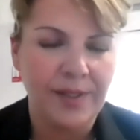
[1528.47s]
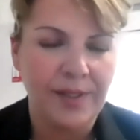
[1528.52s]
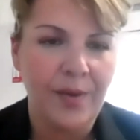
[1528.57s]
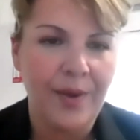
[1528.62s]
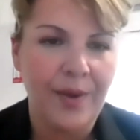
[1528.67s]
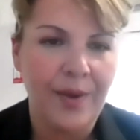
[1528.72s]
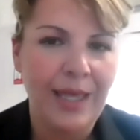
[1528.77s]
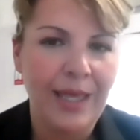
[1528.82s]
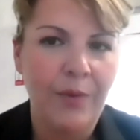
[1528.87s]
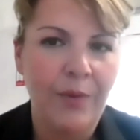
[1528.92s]
So
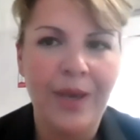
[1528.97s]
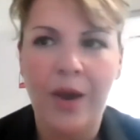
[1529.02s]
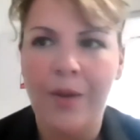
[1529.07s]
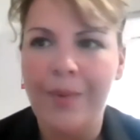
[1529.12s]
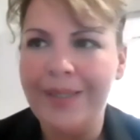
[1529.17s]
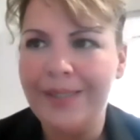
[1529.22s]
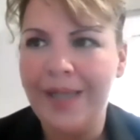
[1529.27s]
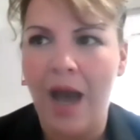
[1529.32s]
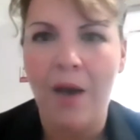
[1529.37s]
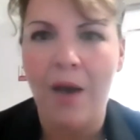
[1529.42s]
I think we
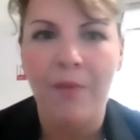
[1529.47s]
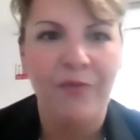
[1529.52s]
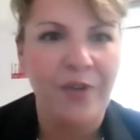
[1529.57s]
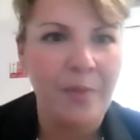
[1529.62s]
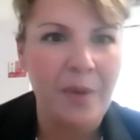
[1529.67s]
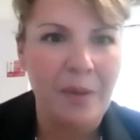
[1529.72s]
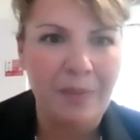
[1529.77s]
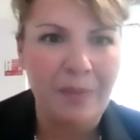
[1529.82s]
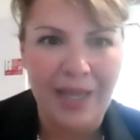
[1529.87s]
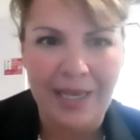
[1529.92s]
always come
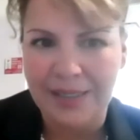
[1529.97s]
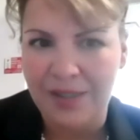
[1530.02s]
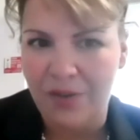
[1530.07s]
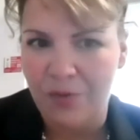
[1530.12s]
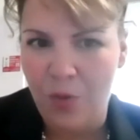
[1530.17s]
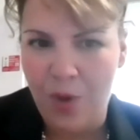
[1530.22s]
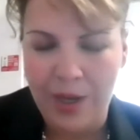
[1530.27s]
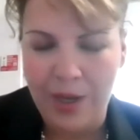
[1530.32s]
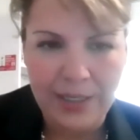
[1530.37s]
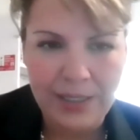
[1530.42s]
from a place of
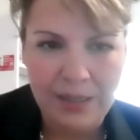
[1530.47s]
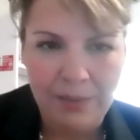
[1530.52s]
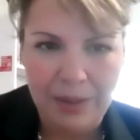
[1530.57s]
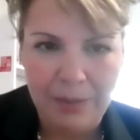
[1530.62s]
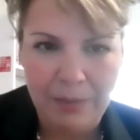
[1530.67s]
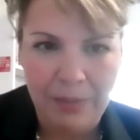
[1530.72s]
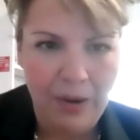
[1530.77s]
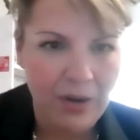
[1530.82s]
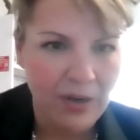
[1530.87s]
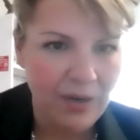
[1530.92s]
wanting to
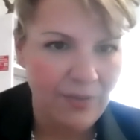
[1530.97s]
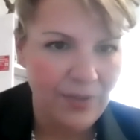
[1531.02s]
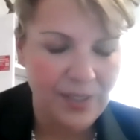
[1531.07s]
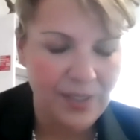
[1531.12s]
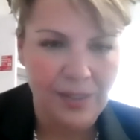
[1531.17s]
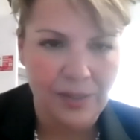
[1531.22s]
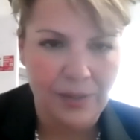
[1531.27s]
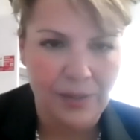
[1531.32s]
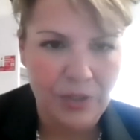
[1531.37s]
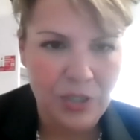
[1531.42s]
be part of the
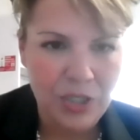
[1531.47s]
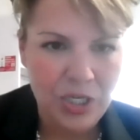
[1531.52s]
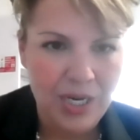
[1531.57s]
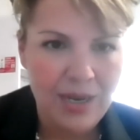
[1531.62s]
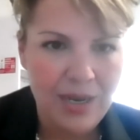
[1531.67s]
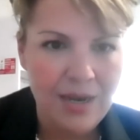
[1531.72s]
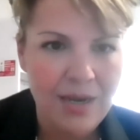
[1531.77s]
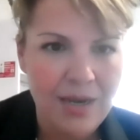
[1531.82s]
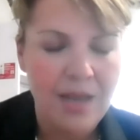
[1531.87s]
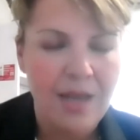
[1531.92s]

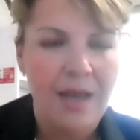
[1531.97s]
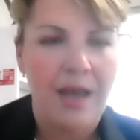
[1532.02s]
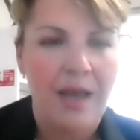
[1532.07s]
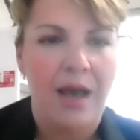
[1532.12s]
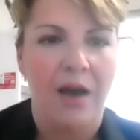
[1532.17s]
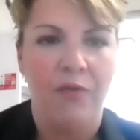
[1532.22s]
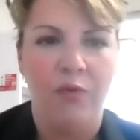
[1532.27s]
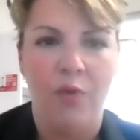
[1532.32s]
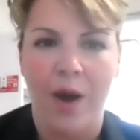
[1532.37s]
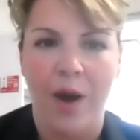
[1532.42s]
solution,
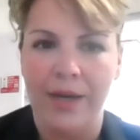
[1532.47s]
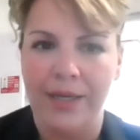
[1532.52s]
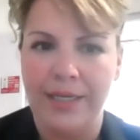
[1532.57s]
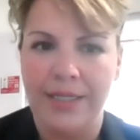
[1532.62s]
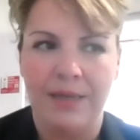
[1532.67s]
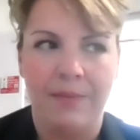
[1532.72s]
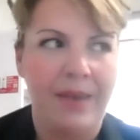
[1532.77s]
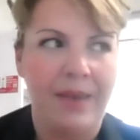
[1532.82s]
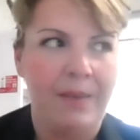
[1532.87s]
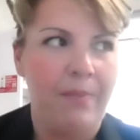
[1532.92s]
of wanting
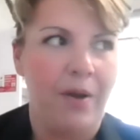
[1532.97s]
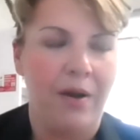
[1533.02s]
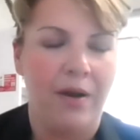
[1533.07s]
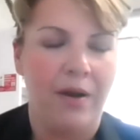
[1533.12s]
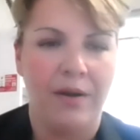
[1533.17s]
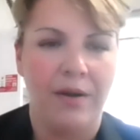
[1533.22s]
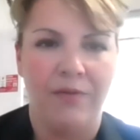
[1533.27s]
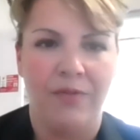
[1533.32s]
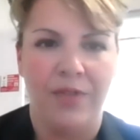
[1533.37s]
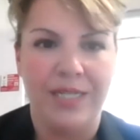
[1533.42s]
to be
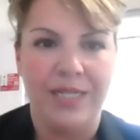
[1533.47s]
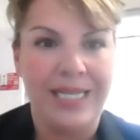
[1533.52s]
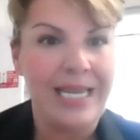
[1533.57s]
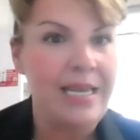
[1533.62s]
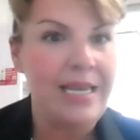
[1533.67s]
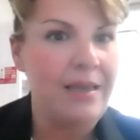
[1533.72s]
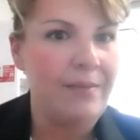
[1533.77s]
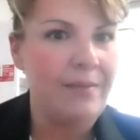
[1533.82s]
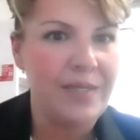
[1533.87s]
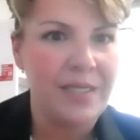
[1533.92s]
part of the
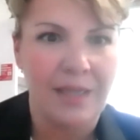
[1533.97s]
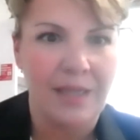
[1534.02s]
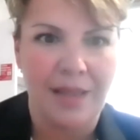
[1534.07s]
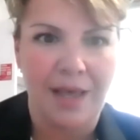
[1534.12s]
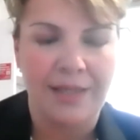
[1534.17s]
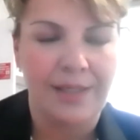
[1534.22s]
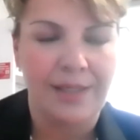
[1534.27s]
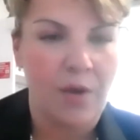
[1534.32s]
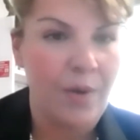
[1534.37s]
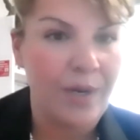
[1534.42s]
team
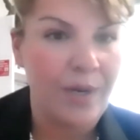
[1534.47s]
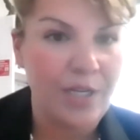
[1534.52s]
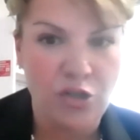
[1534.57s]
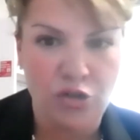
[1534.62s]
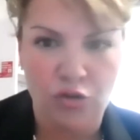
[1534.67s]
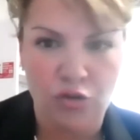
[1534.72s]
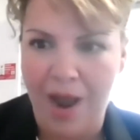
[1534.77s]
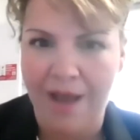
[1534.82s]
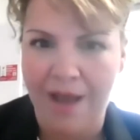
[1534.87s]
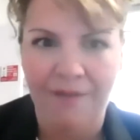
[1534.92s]
that's going to
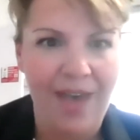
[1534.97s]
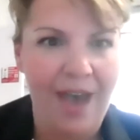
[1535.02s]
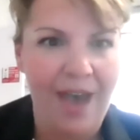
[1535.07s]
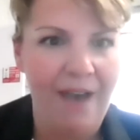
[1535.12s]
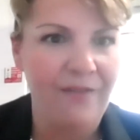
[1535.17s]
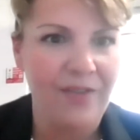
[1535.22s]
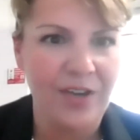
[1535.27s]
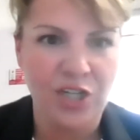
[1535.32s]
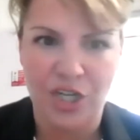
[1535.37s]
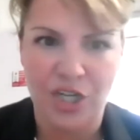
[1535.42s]
drive
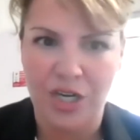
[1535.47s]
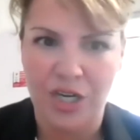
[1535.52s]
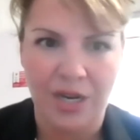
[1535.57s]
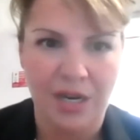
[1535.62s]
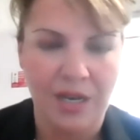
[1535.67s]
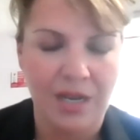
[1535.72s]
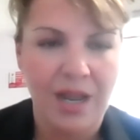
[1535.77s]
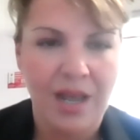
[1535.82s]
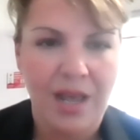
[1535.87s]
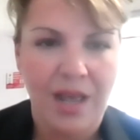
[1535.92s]
that vision
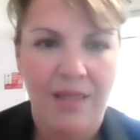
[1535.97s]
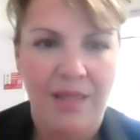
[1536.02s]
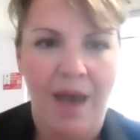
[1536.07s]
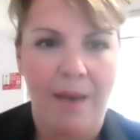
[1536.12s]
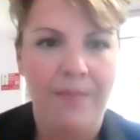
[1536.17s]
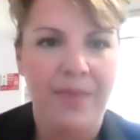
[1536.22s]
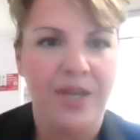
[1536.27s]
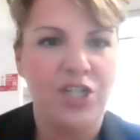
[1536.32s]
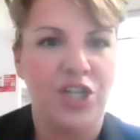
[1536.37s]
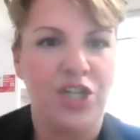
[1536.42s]
and
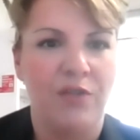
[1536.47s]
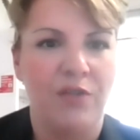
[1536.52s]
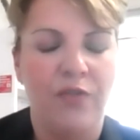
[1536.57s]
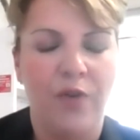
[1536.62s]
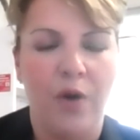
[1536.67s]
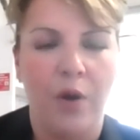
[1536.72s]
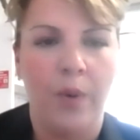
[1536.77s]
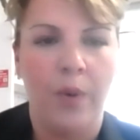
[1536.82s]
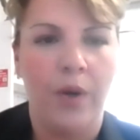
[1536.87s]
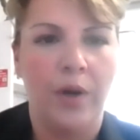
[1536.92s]
that mission
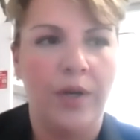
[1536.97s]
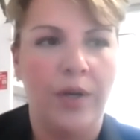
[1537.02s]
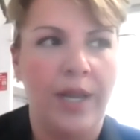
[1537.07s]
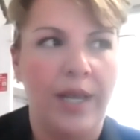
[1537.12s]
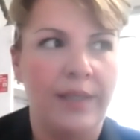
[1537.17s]
forward.